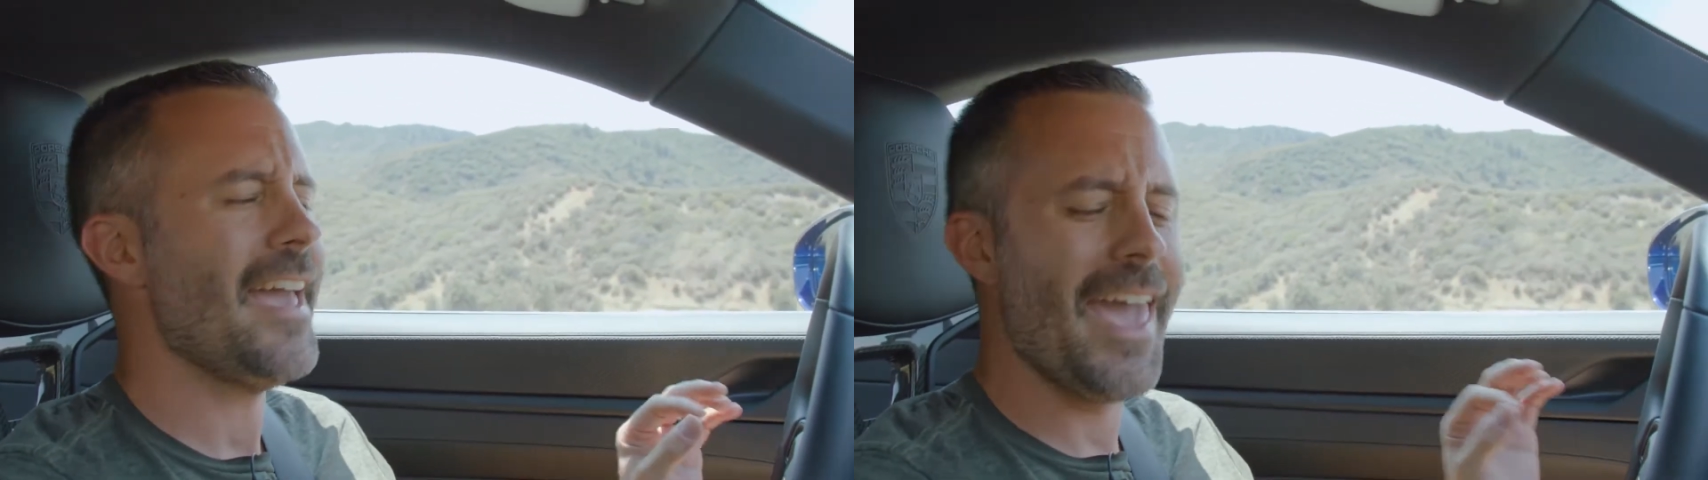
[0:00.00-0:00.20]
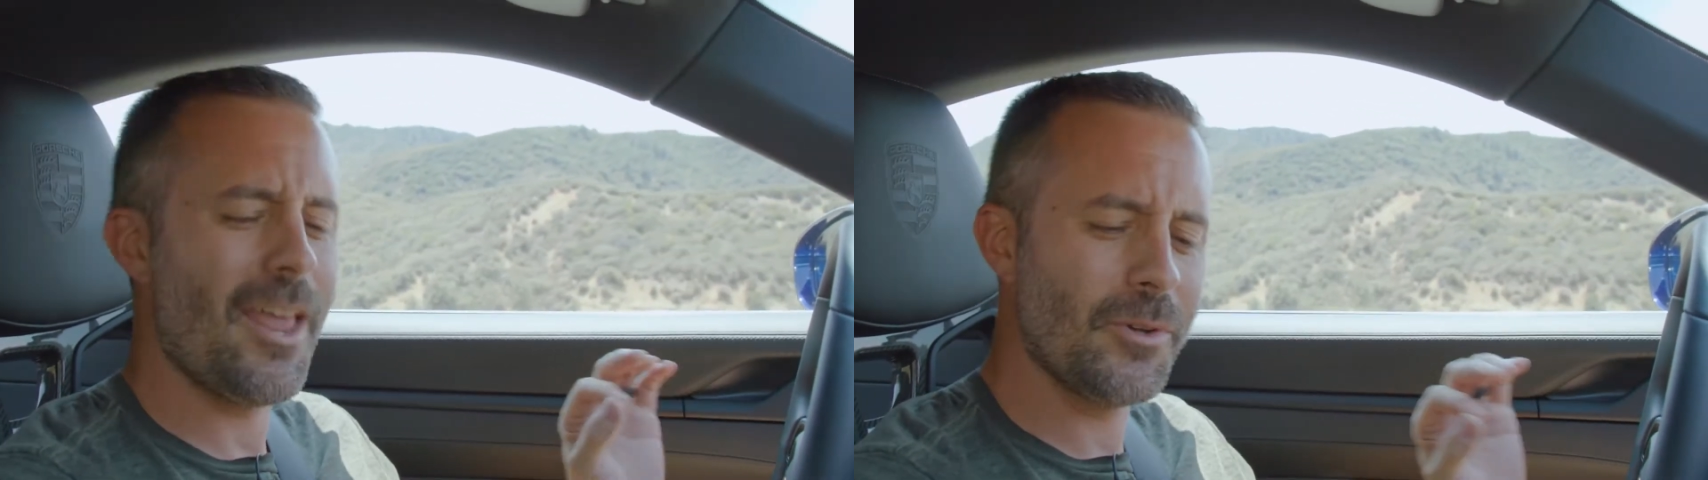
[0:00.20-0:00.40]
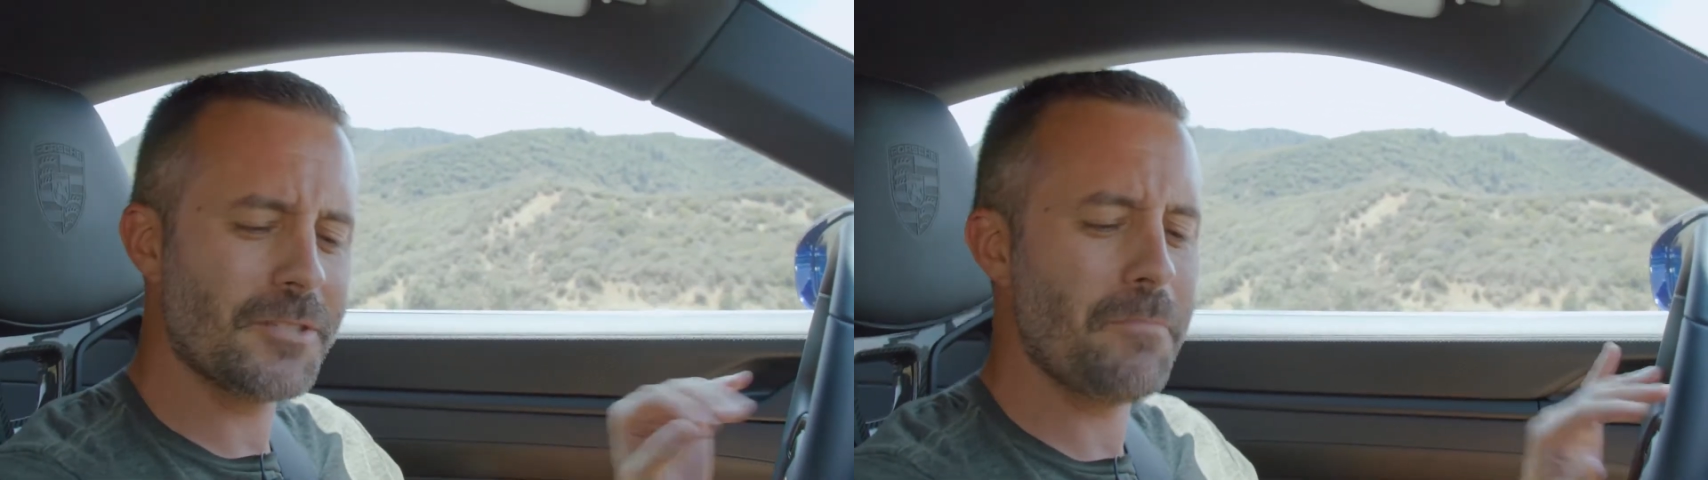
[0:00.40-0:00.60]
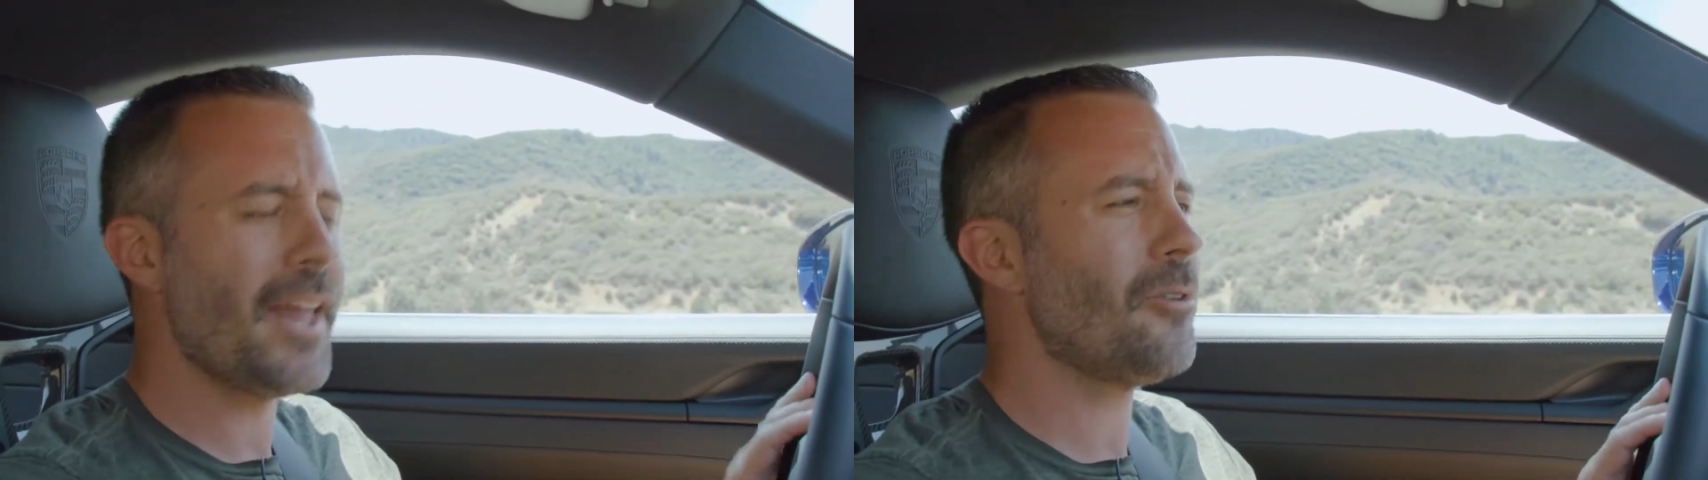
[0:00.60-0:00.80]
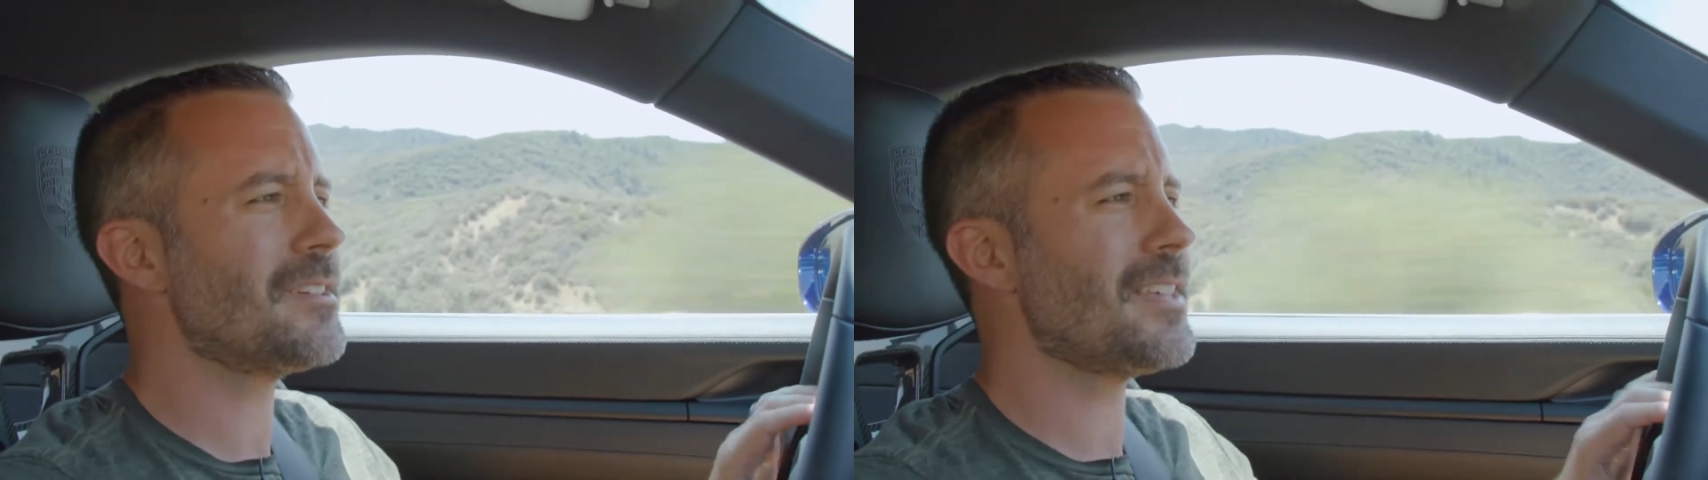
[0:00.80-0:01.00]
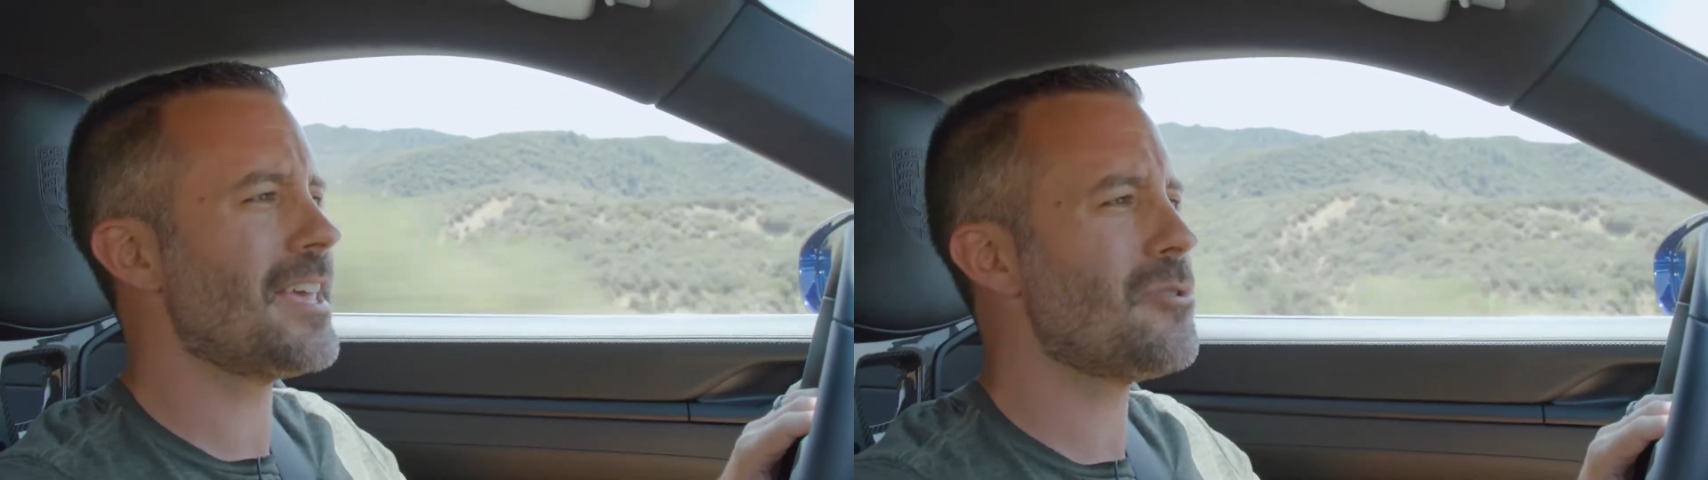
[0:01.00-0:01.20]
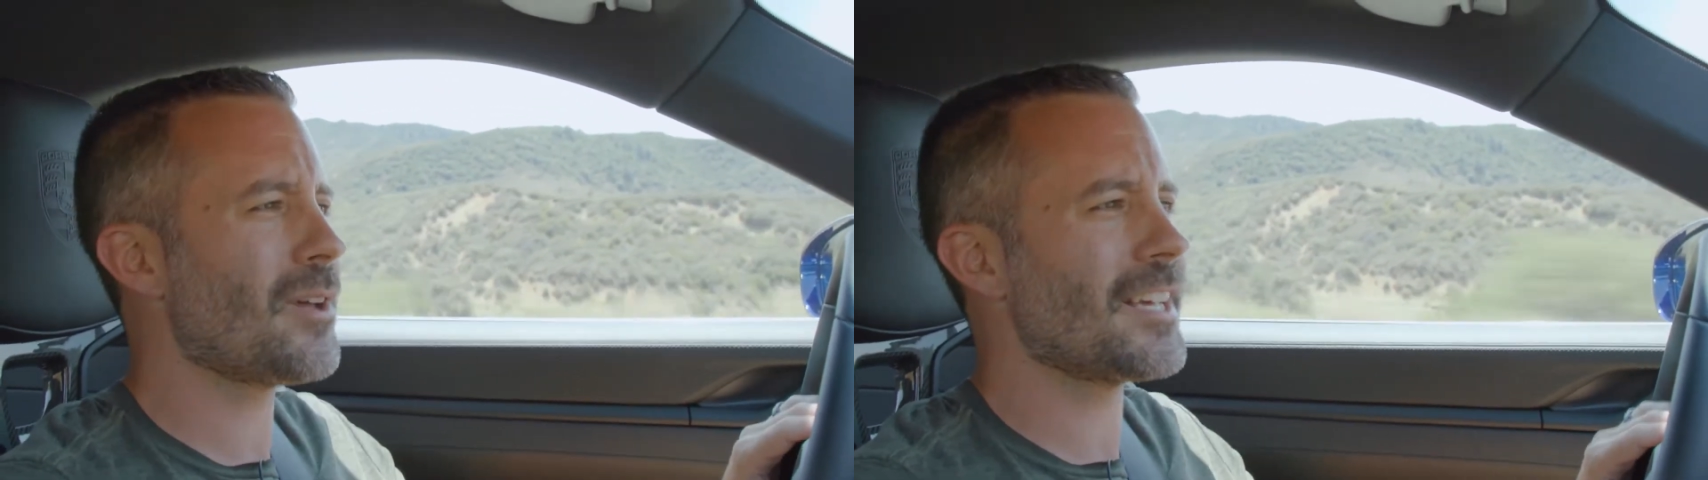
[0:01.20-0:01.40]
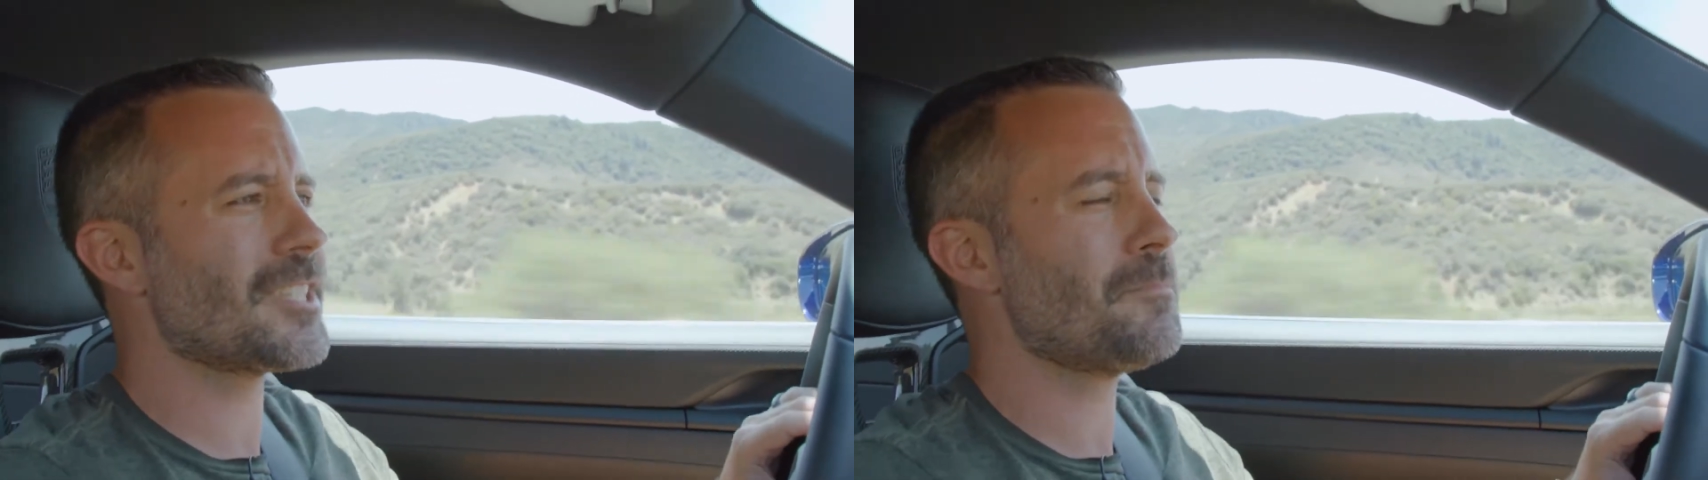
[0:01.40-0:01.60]
And what's better is that you
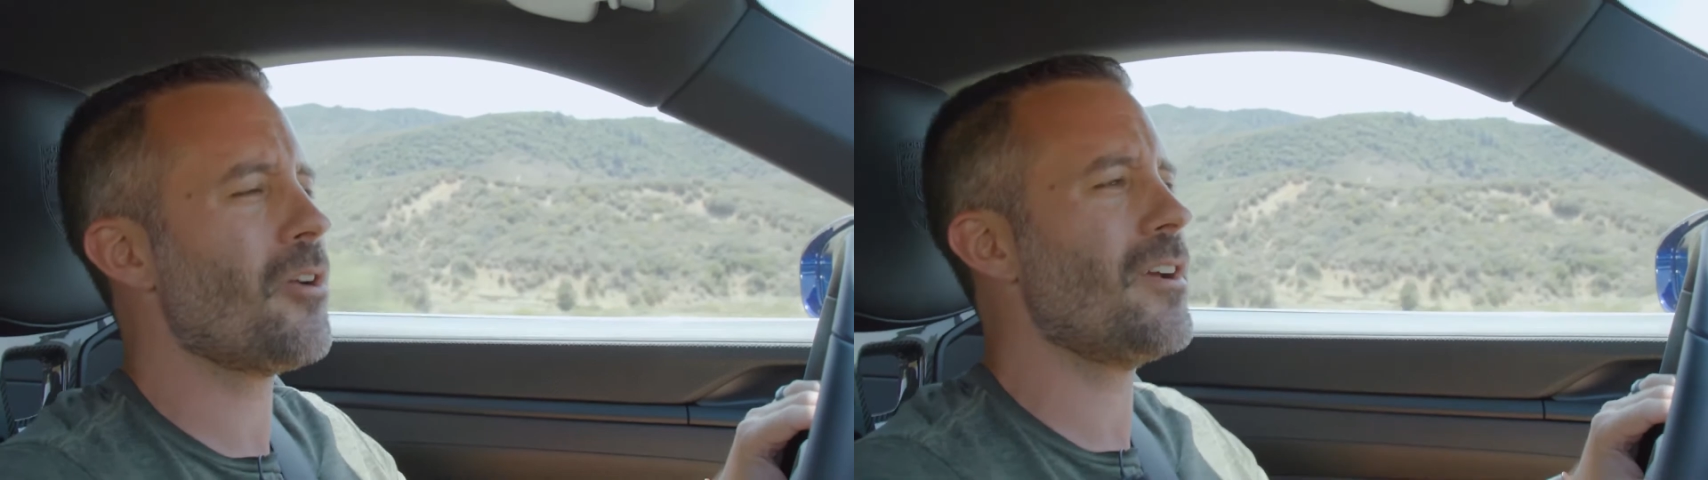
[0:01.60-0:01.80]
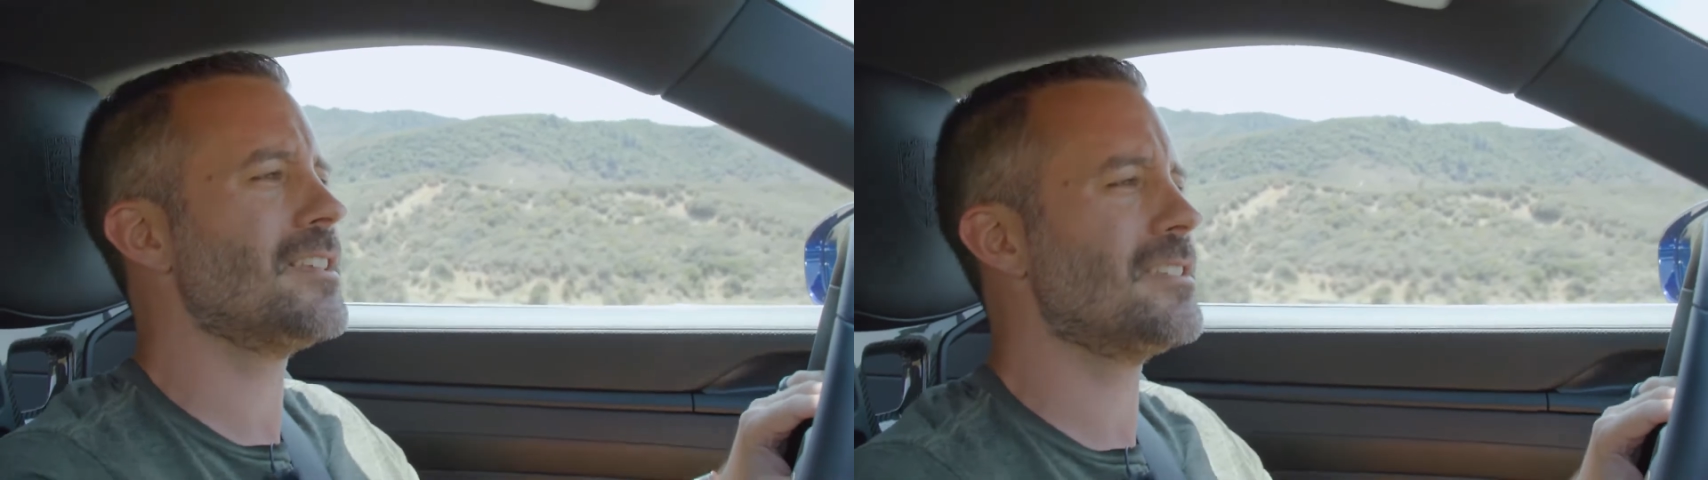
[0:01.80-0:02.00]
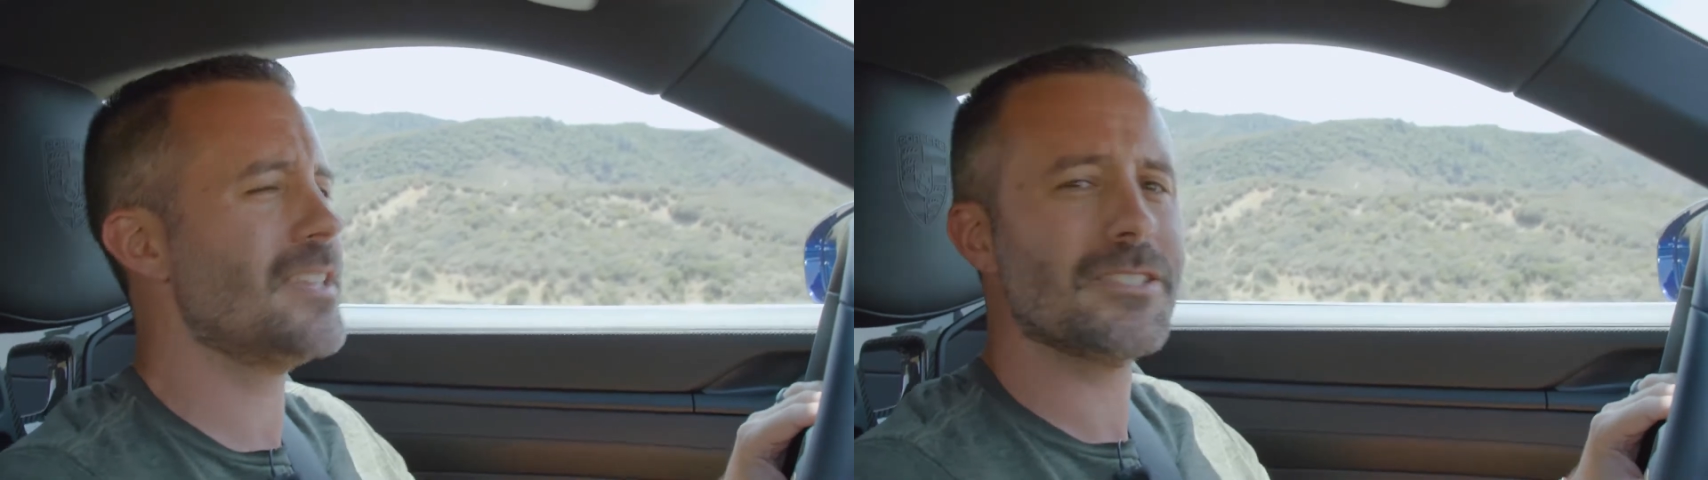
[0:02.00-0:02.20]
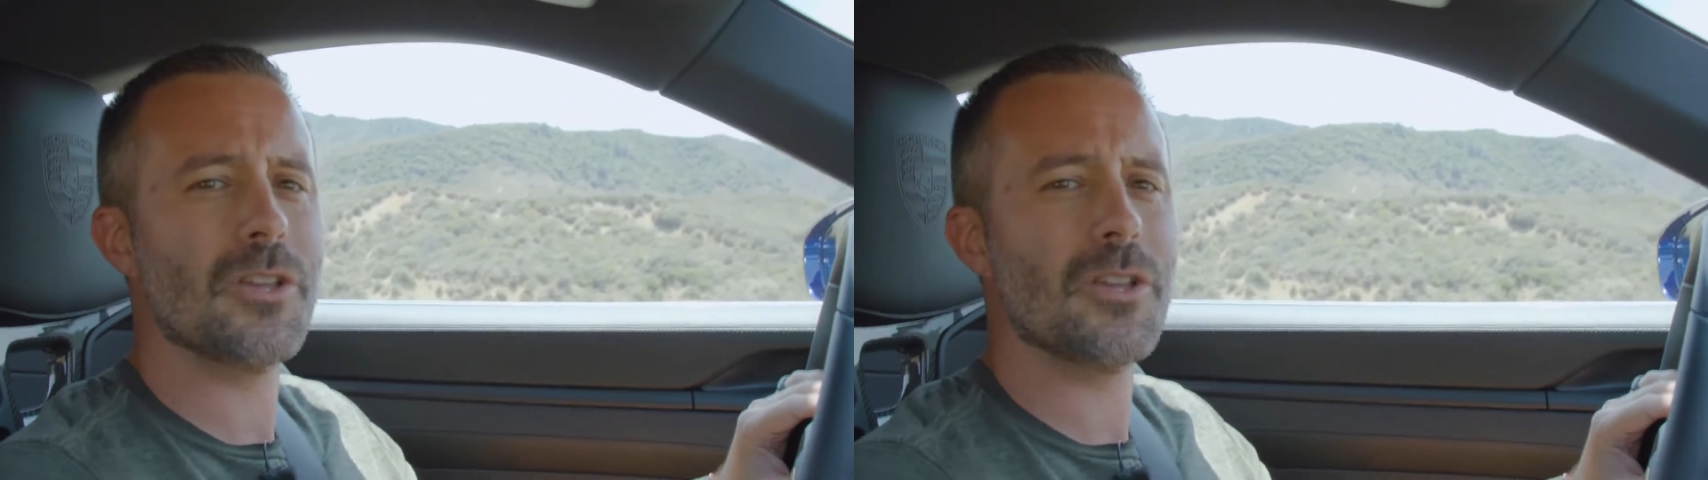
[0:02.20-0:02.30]
can experience this